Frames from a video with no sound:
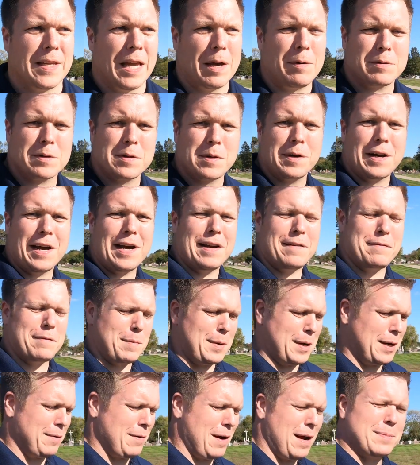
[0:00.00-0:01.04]
Hey, what's going on,
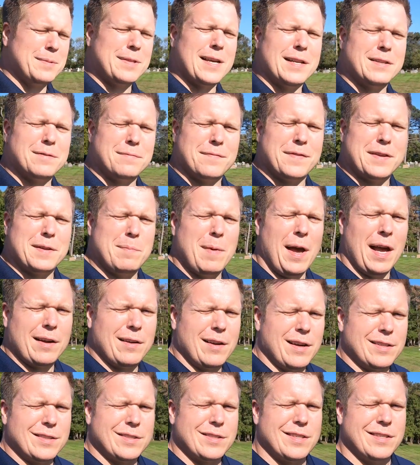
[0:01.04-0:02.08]
everybody? Rob Satrom,
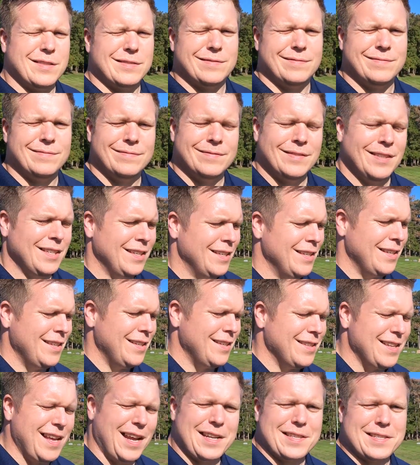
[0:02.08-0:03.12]
FeedbackWrench.
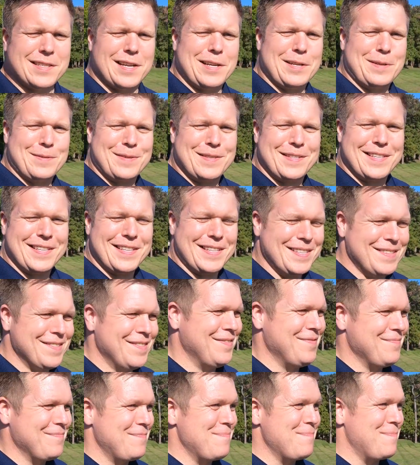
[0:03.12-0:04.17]
Not a ton of you see these,
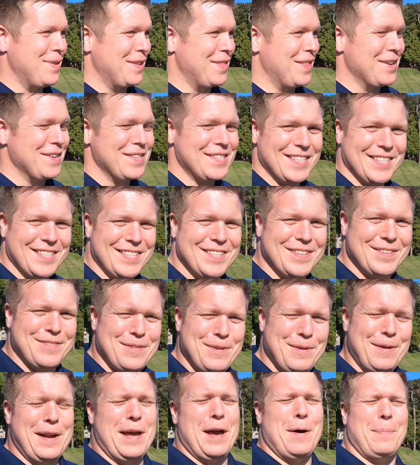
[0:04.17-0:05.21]
but those that do,
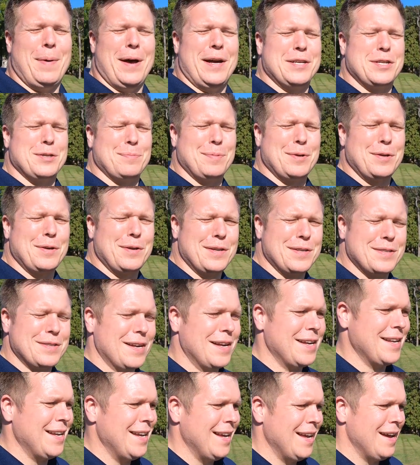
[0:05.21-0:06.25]
we want to help entrepreneurs,
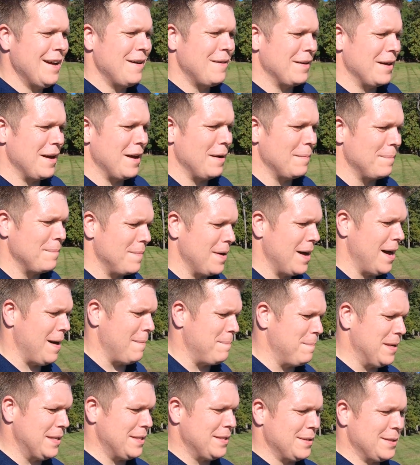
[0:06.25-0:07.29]
right? I want to
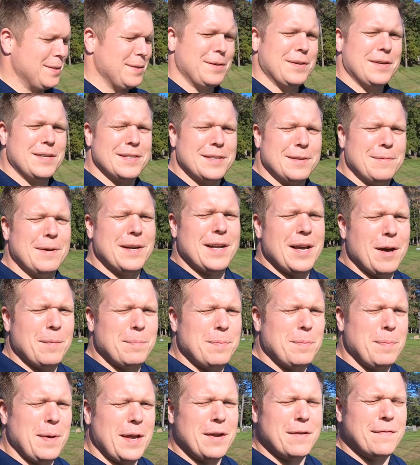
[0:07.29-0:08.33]
help business owners. I want to
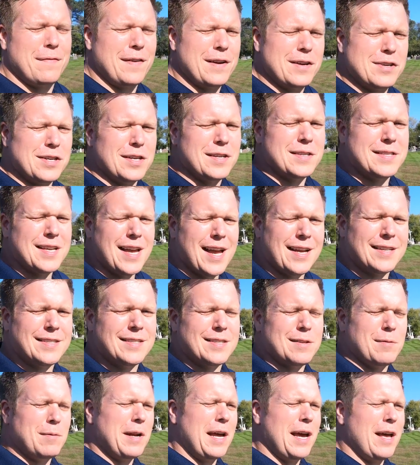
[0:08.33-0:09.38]
help you pay your fair share in
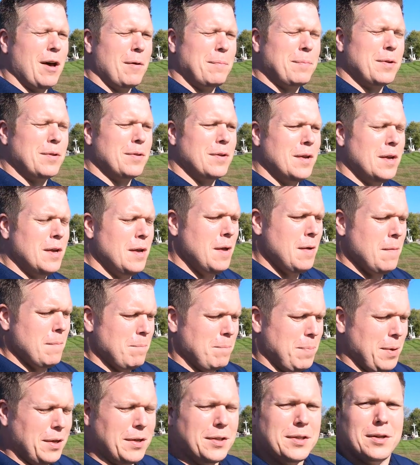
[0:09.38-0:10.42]
taxes. I want to help you
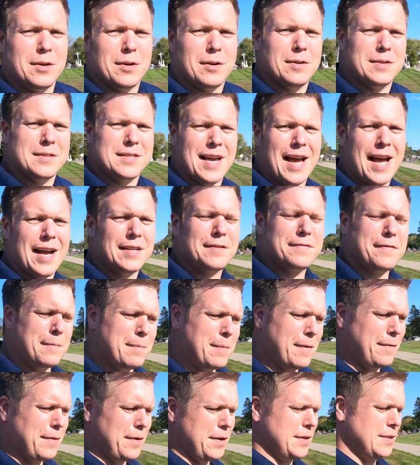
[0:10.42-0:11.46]
build your own tax
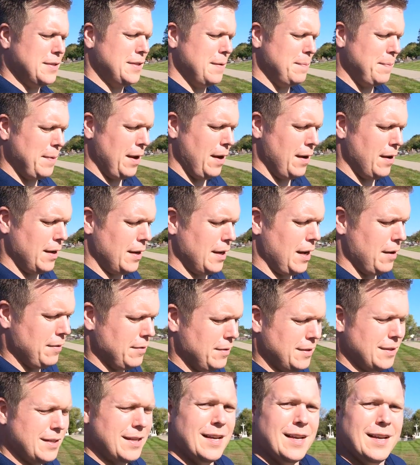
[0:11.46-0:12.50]
firm if you're a CPA or
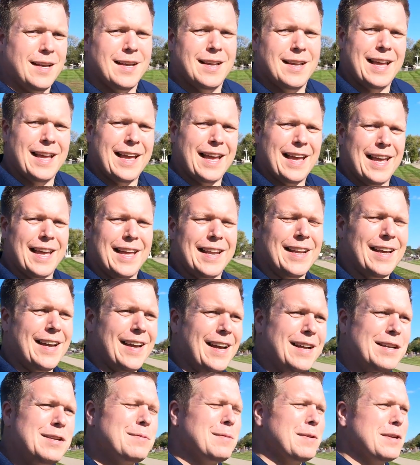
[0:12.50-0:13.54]
accountant. And
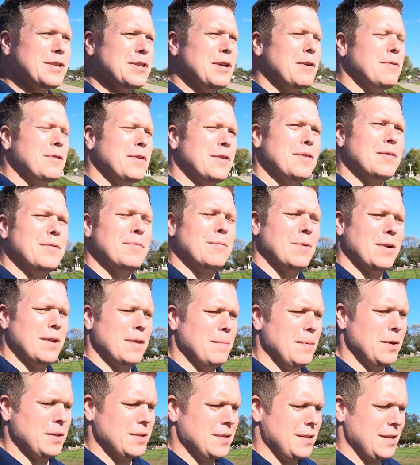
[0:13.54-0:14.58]
I just want to share with you one of
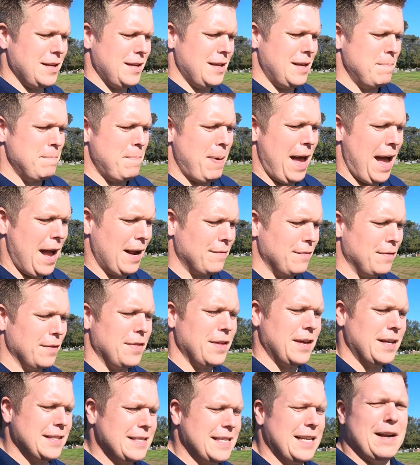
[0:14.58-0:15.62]
the most impactful
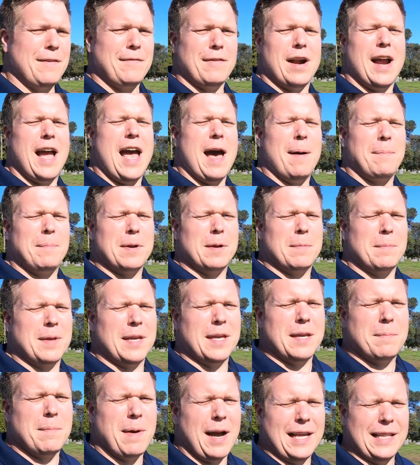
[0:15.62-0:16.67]
things that ever happened to
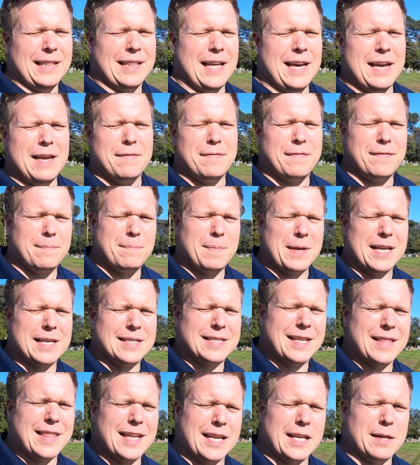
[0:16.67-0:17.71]
me in my life,
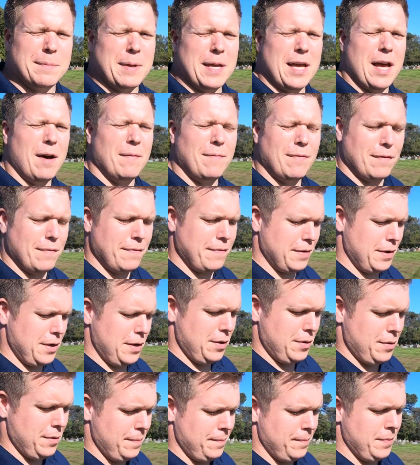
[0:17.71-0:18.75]
because I think it'll be helpful for
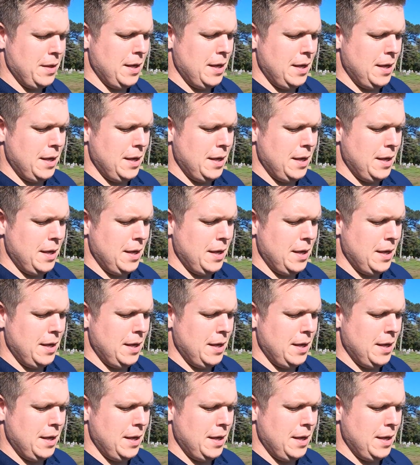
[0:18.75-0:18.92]
you.